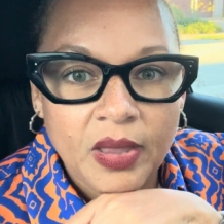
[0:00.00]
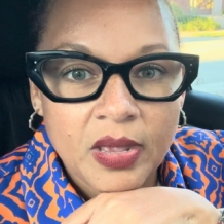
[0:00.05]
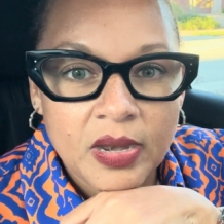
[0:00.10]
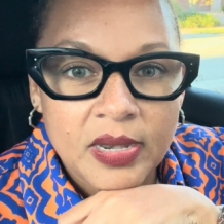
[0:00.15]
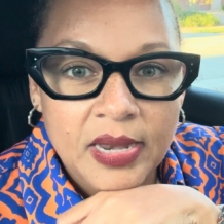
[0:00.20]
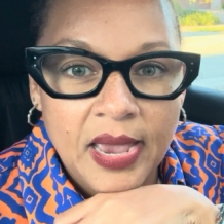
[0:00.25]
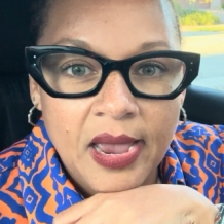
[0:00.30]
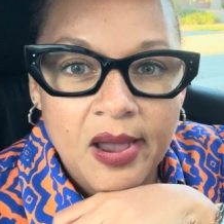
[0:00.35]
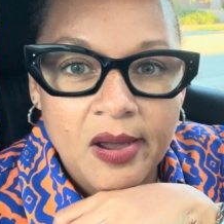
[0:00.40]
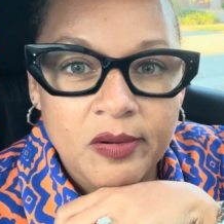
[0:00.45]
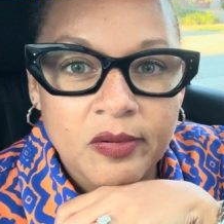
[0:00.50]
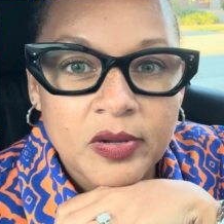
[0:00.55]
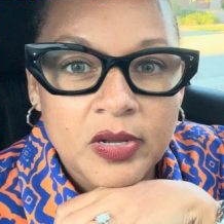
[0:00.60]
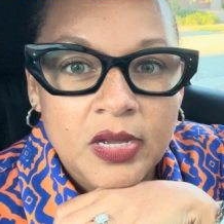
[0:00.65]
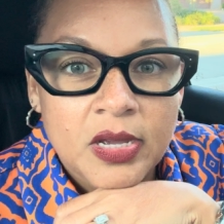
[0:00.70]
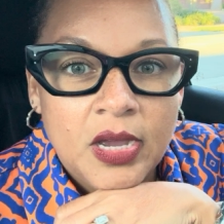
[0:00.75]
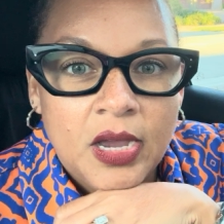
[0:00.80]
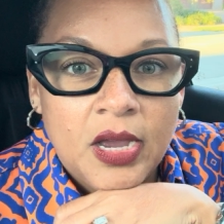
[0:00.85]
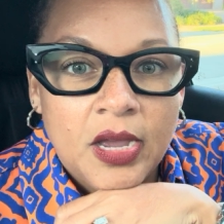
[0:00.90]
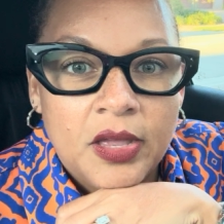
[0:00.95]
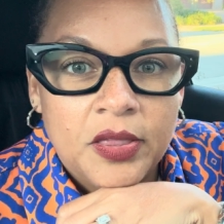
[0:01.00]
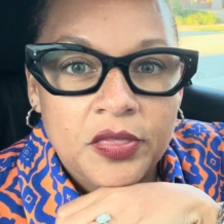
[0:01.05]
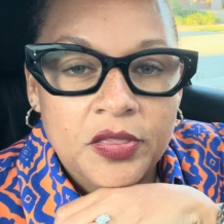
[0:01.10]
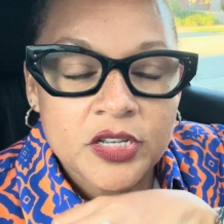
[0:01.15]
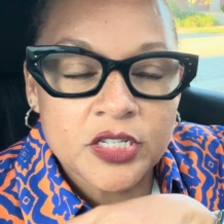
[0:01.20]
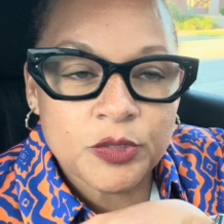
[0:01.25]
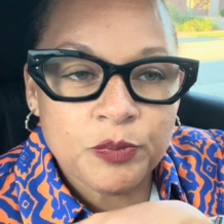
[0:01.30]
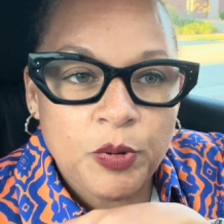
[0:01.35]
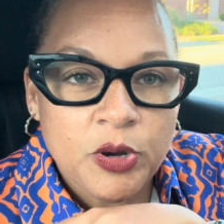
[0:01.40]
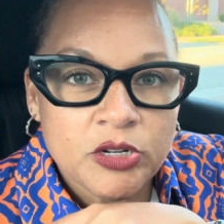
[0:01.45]
Now,
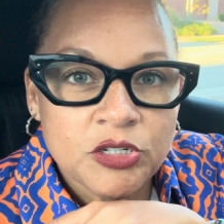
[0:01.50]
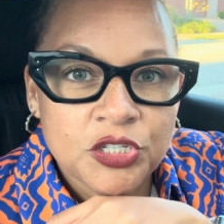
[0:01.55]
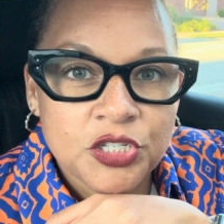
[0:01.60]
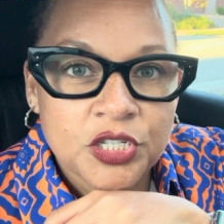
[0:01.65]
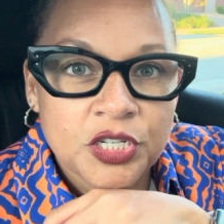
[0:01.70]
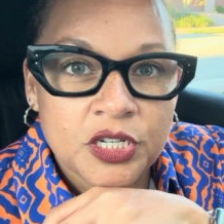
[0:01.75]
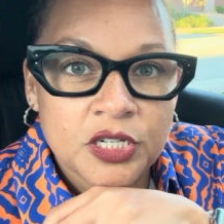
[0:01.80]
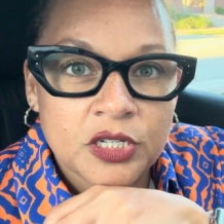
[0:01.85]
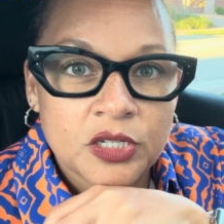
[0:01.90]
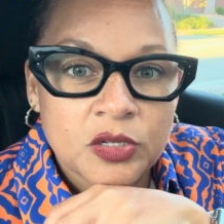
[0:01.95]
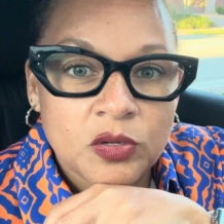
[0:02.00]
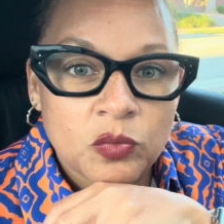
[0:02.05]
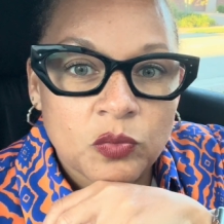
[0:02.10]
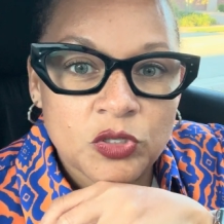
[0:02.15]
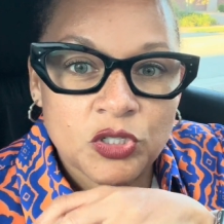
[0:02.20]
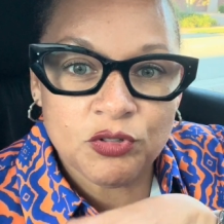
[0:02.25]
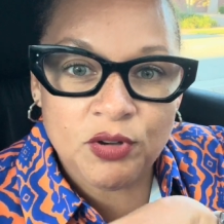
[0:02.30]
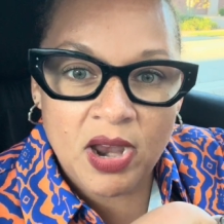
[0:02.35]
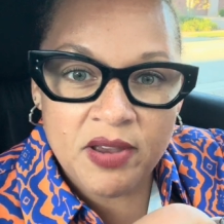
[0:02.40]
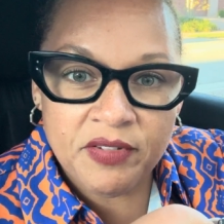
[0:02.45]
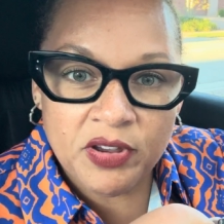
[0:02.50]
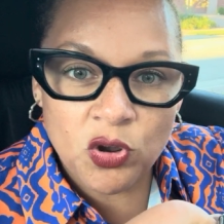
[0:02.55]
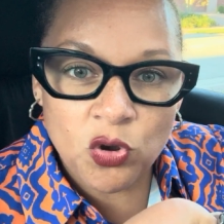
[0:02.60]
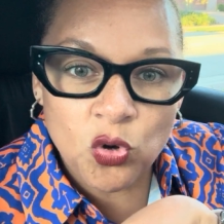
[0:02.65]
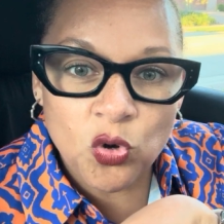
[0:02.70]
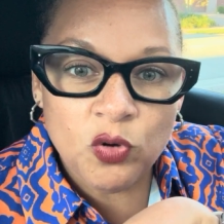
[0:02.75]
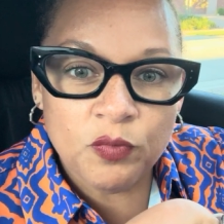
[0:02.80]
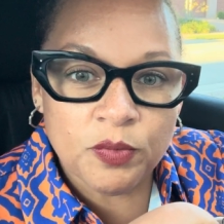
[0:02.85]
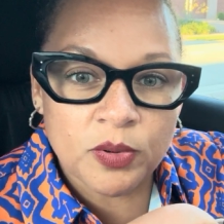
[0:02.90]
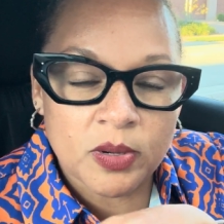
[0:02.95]
this person was driving
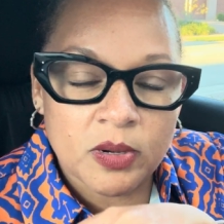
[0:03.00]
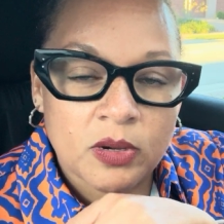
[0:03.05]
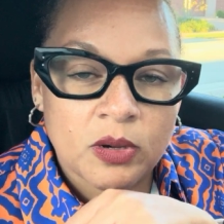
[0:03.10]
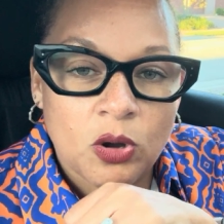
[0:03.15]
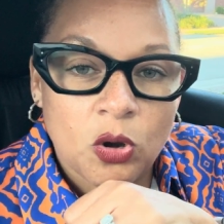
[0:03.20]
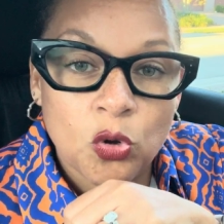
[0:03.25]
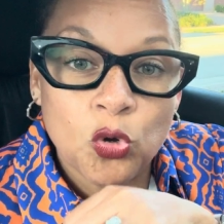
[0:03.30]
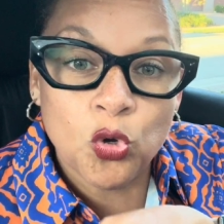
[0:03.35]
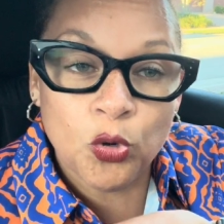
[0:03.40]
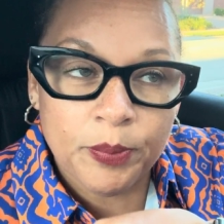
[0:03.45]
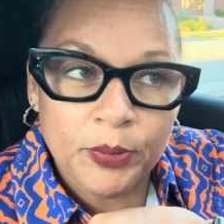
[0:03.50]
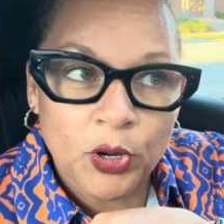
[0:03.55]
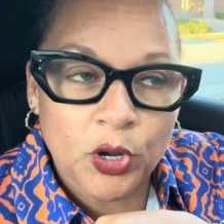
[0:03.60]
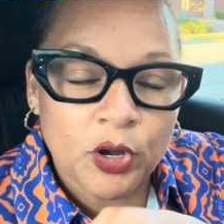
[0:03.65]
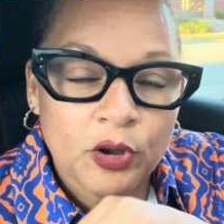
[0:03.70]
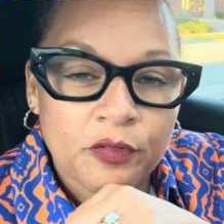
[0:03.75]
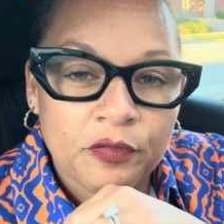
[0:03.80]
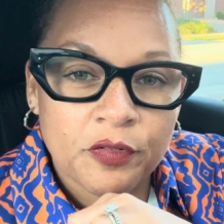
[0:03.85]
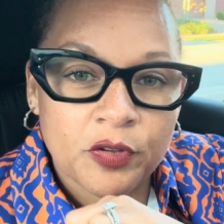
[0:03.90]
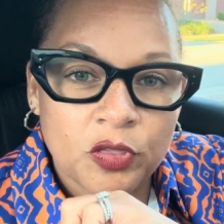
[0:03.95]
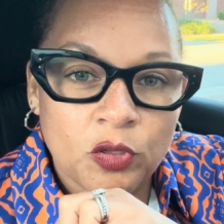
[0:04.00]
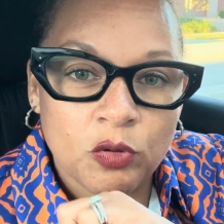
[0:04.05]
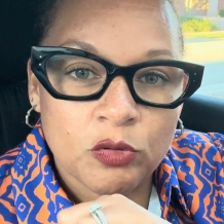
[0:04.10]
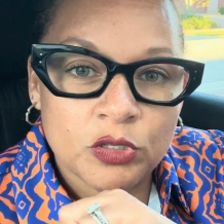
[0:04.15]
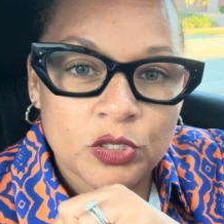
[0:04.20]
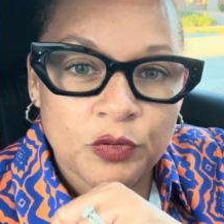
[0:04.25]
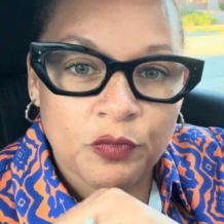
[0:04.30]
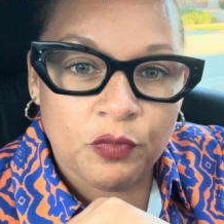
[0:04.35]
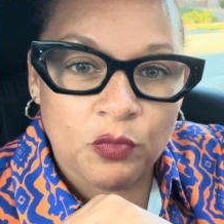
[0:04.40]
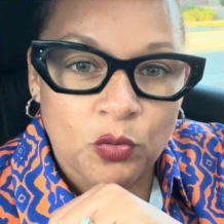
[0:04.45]
Uber for
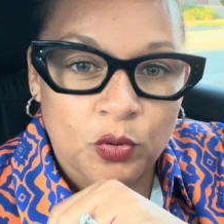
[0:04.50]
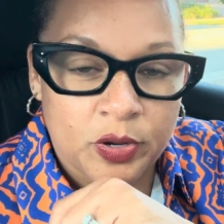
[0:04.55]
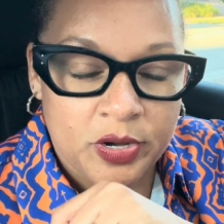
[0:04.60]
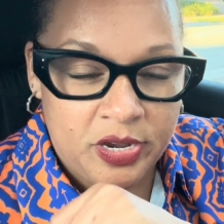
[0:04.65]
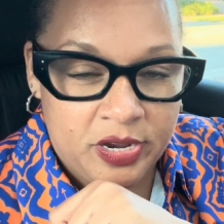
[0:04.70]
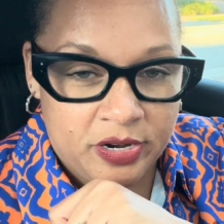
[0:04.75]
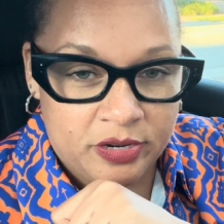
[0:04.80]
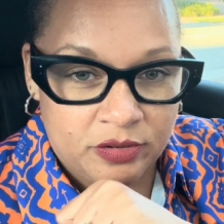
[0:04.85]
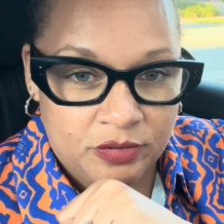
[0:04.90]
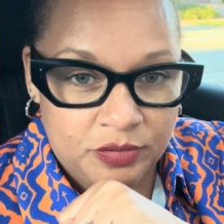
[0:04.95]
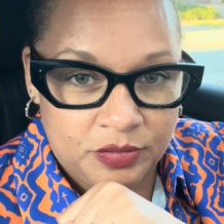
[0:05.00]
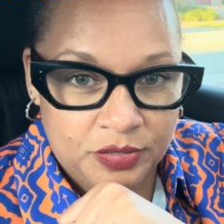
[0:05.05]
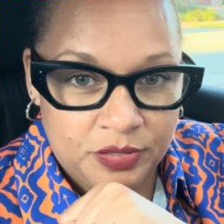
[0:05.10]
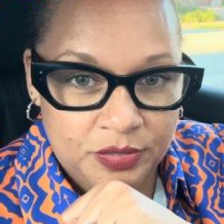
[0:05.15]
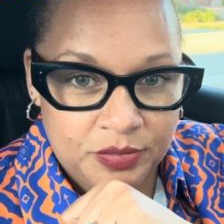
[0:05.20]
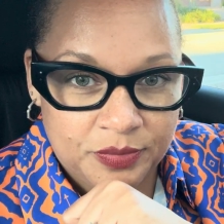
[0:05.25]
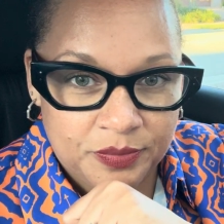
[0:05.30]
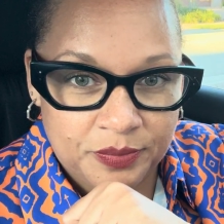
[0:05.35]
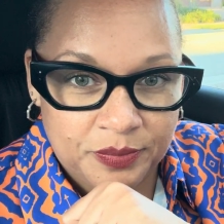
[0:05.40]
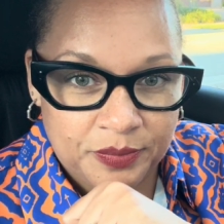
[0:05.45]
those 4 years.